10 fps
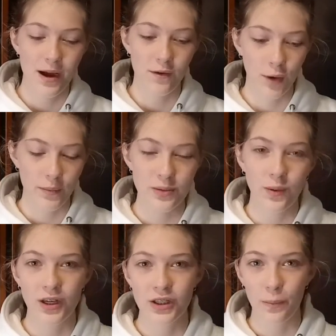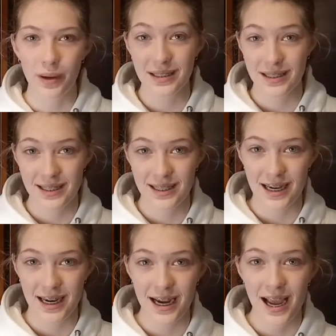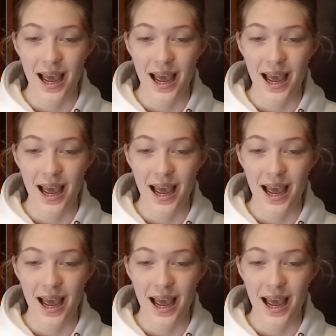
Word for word: am at Robbie's Workshop in Sydney